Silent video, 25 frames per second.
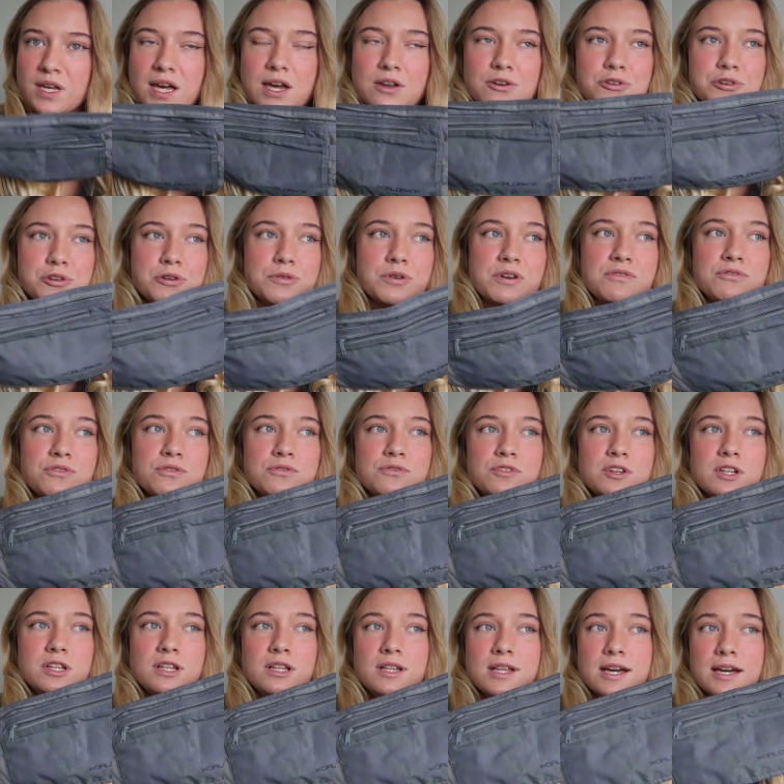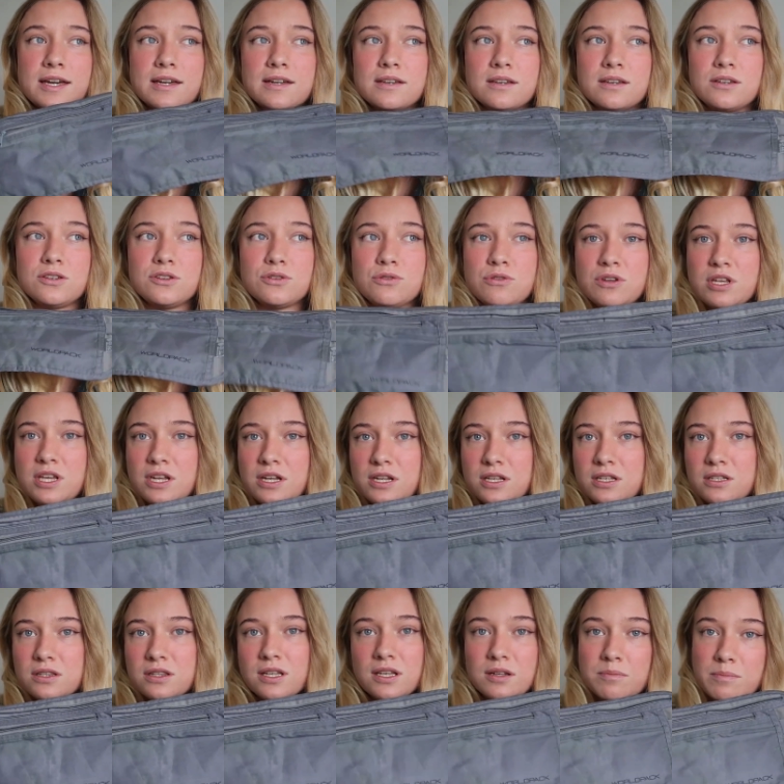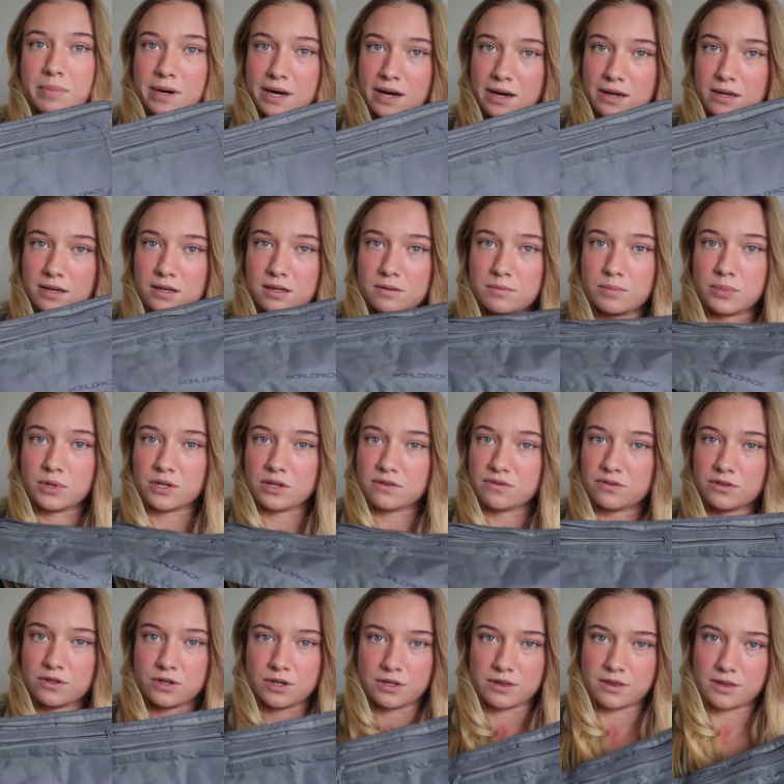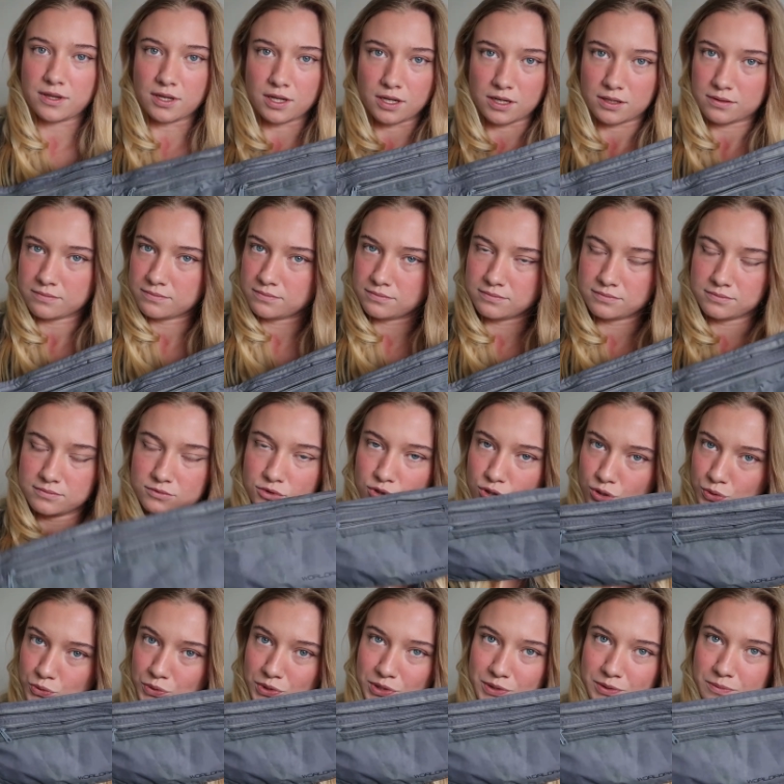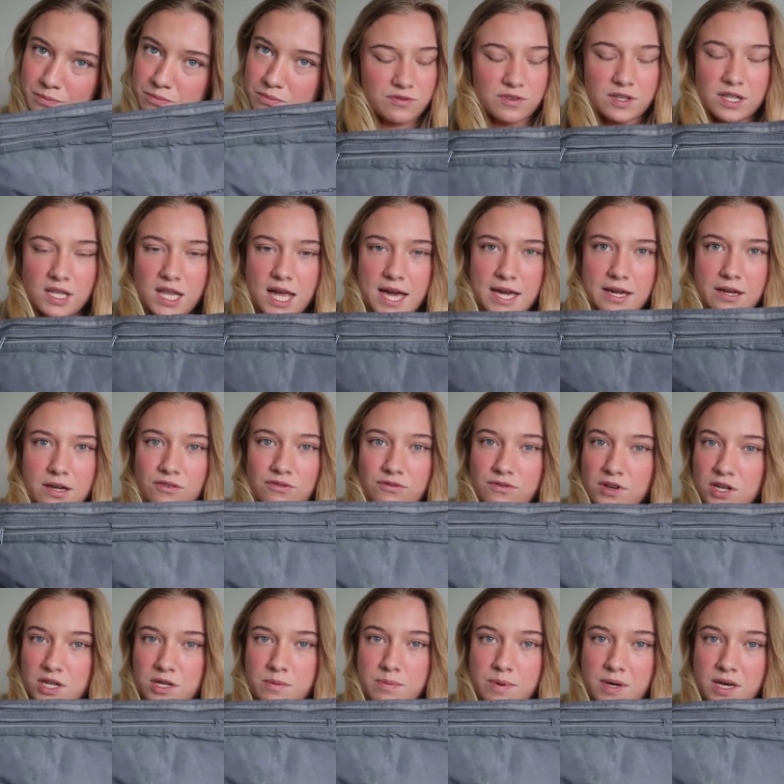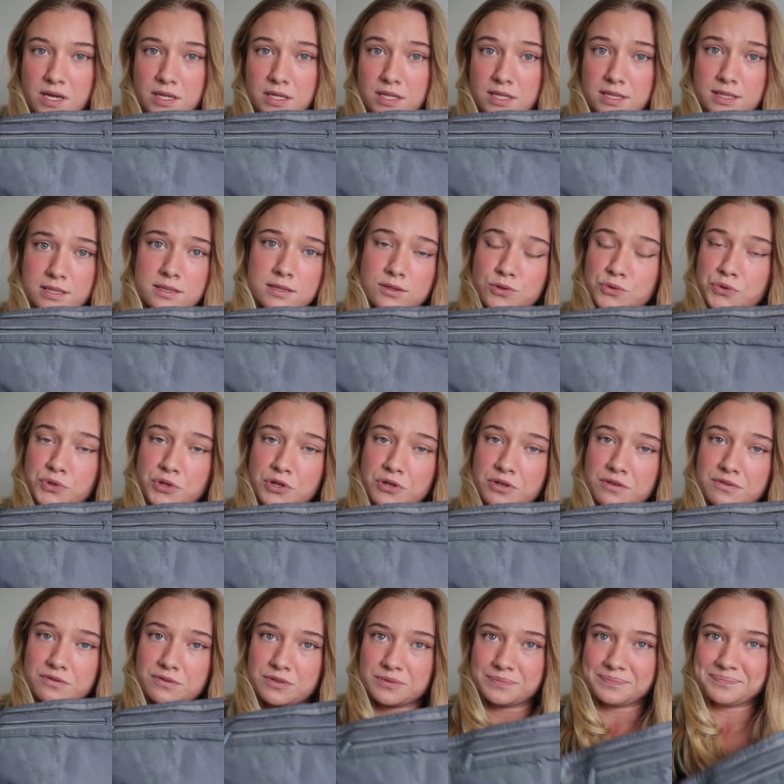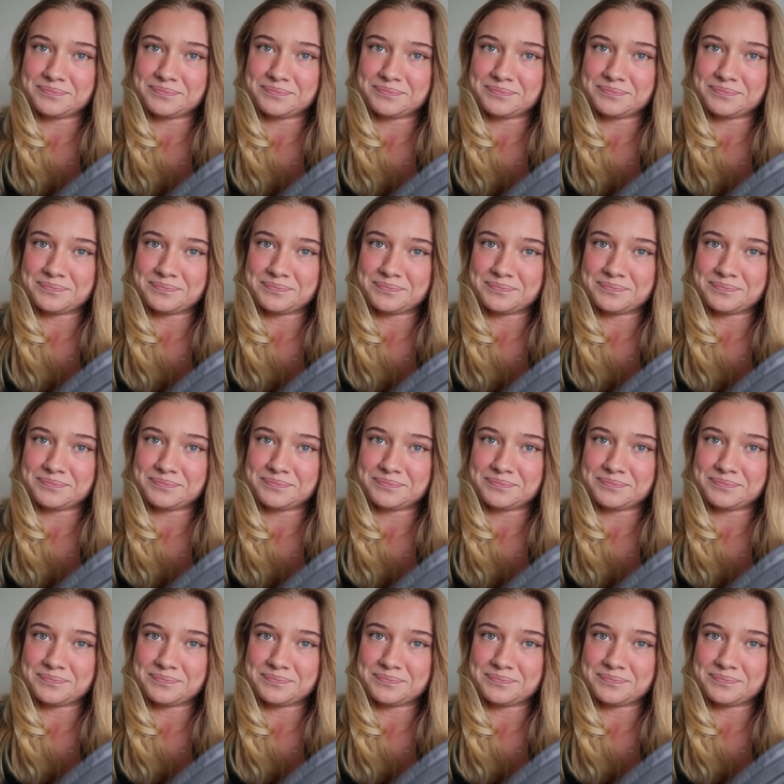I don't know, if you feel like you need it, then buy it, but if not, then don't. I feel like a fanny pack is good enough.